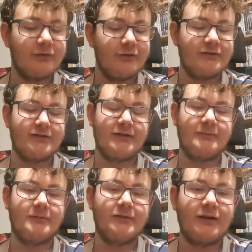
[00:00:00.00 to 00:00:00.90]
you just see,
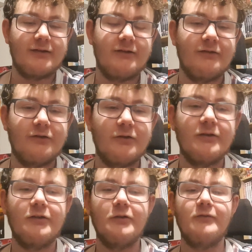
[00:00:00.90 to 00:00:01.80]
yeah, you
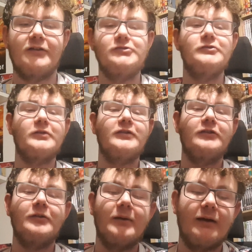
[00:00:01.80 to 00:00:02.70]
can do this, you can
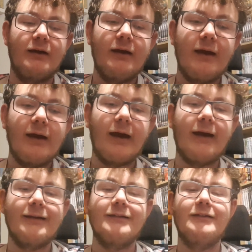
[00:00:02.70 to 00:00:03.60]
do it.
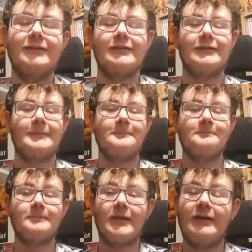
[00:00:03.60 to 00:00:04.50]
And
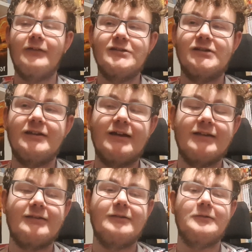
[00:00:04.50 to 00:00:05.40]
he eventually
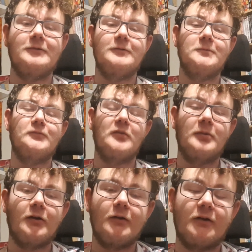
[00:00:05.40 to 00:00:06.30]
gets to the
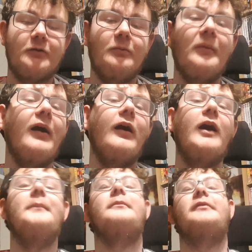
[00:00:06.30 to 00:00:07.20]
block where
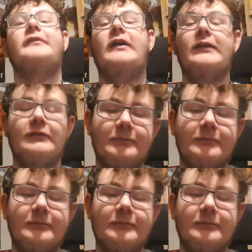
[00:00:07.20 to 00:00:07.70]
upstairs